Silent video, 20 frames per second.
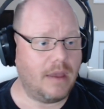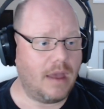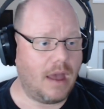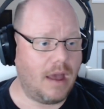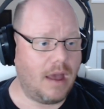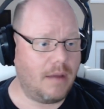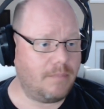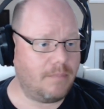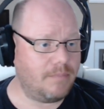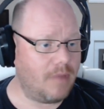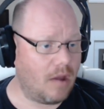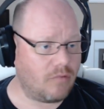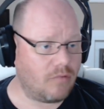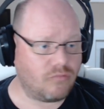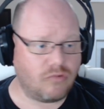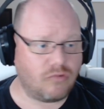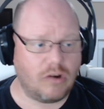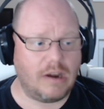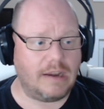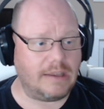A
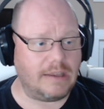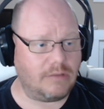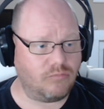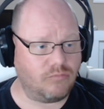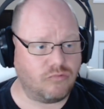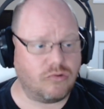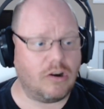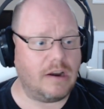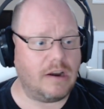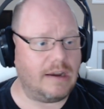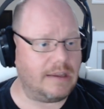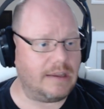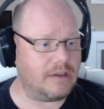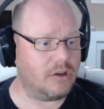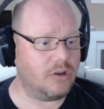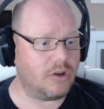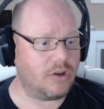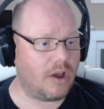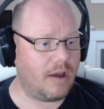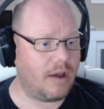really, really
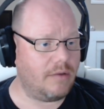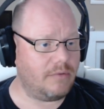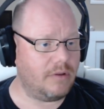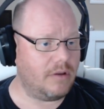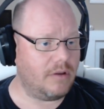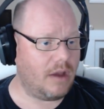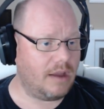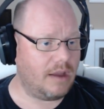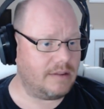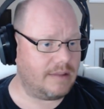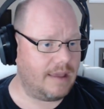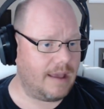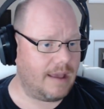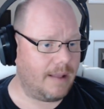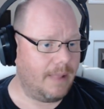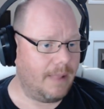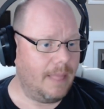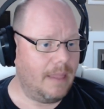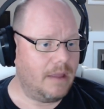good idea.